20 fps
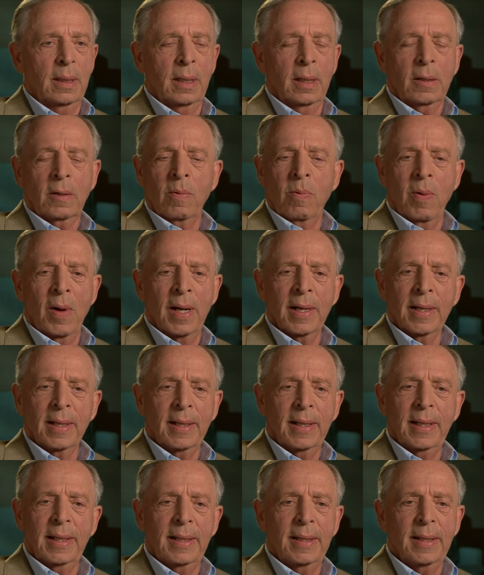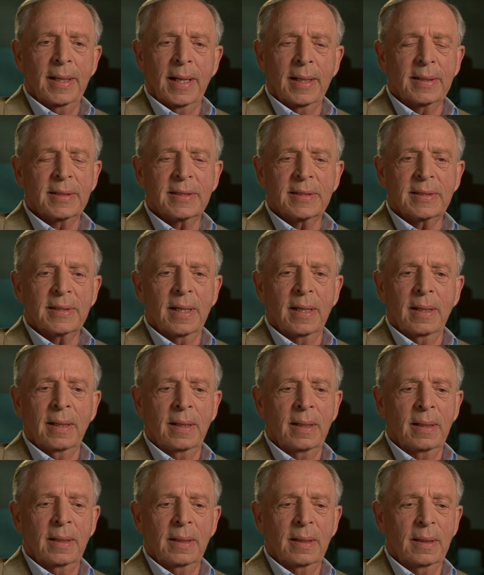a quality that's
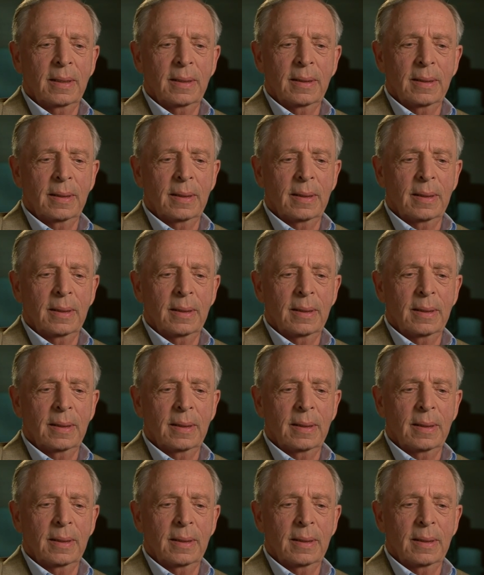uh,